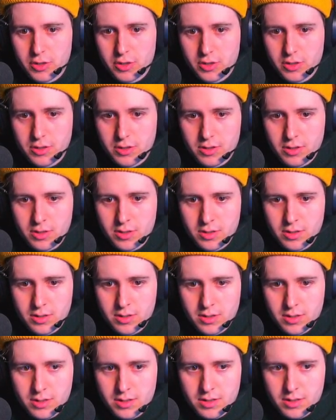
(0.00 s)
I do really
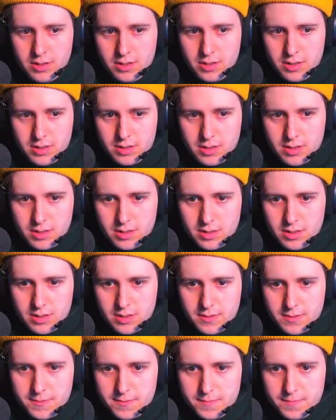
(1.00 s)
like this first encounter with
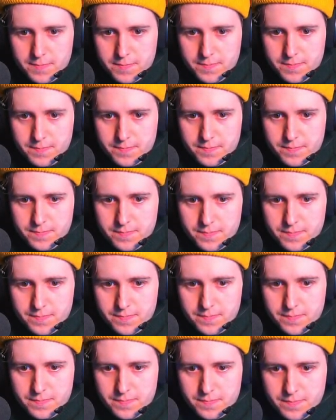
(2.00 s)
the adversary of this
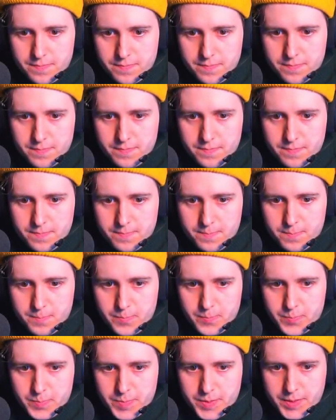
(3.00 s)
area, but as I just
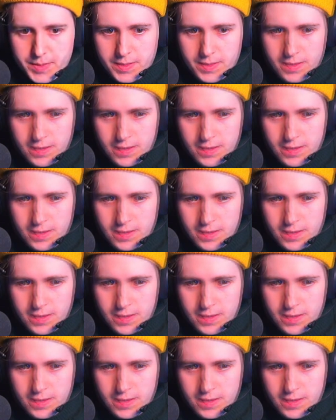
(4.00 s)
stated,